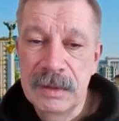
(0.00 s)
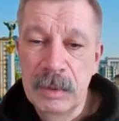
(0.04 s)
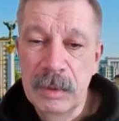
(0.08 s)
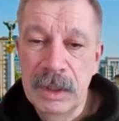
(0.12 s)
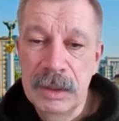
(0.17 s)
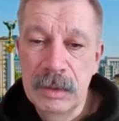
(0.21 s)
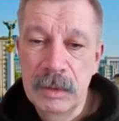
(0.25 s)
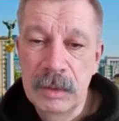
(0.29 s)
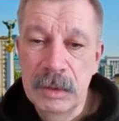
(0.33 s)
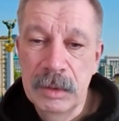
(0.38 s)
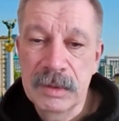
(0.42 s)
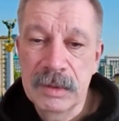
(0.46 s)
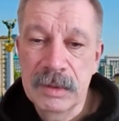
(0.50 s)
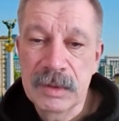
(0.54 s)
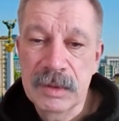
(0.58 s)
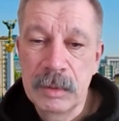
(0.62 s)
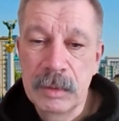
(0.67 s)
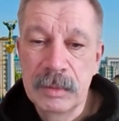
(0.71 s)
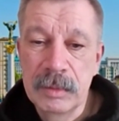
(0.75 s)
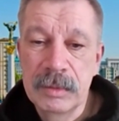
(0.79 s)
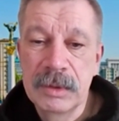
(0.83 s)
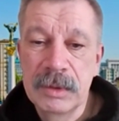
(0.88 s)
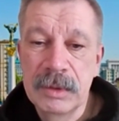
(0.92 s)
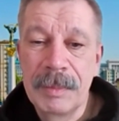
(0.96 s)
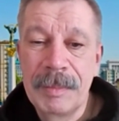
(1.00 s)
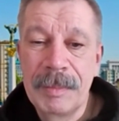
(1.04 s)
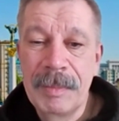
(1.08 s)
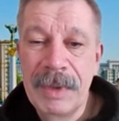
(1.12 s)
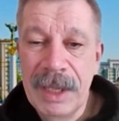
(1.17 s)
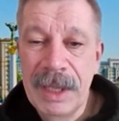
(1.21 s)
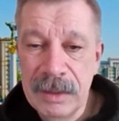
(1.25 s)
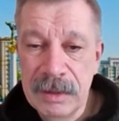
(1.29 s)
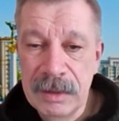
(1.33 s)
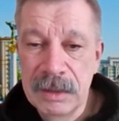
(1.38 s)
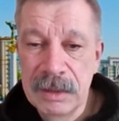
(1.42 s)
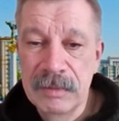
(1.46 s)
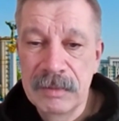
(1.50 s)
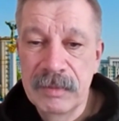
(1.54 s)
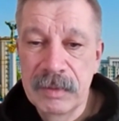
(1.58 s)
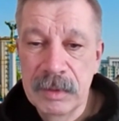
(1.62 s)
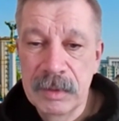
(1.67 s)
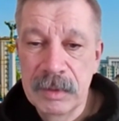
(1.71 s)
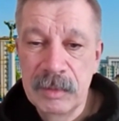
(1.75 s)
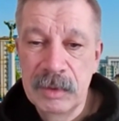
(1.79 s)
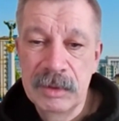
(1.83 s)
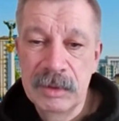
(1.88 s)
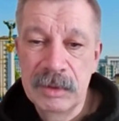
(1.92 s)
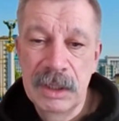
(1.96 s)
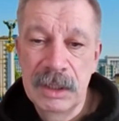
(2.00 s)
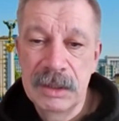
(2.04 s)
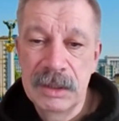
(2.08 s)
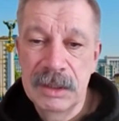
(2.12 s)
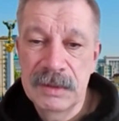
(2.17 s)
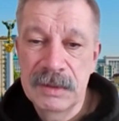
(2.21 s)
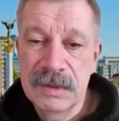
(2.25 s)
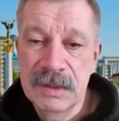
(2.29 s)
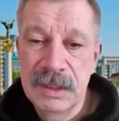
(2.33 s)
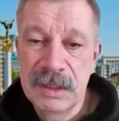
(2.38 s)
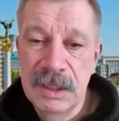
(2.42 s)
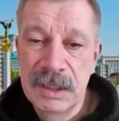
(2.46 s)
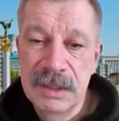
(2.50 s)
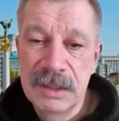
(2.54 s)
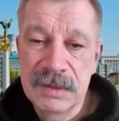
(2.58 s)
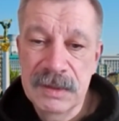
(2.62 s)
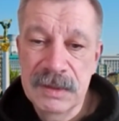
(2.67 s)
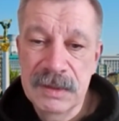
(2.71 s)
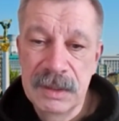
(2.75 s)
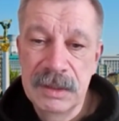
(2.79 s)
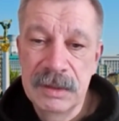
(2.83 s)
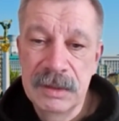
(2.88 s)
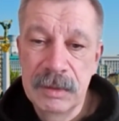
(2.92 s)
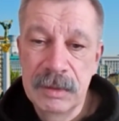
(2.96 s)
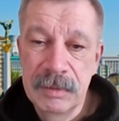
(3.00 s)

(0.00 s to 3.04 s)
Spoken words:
we are not so dependent from United States in